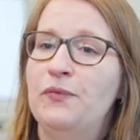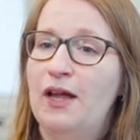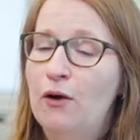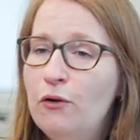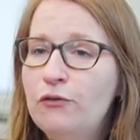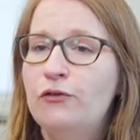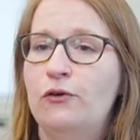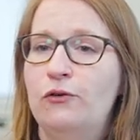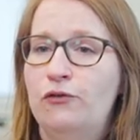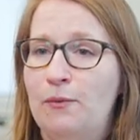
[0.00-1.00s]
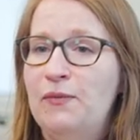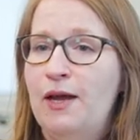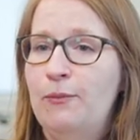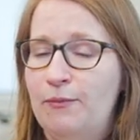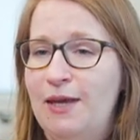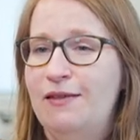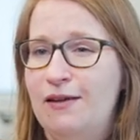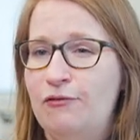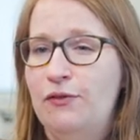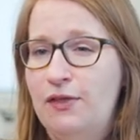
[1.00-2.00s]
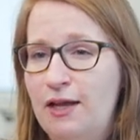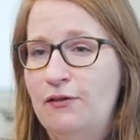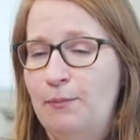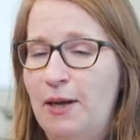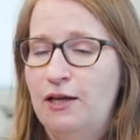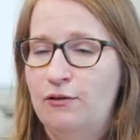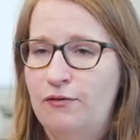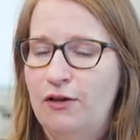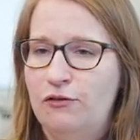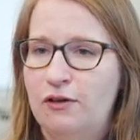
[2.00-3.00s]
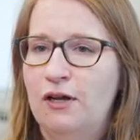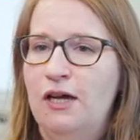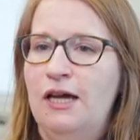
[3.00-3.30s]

they also sometimes mean different things by innovation.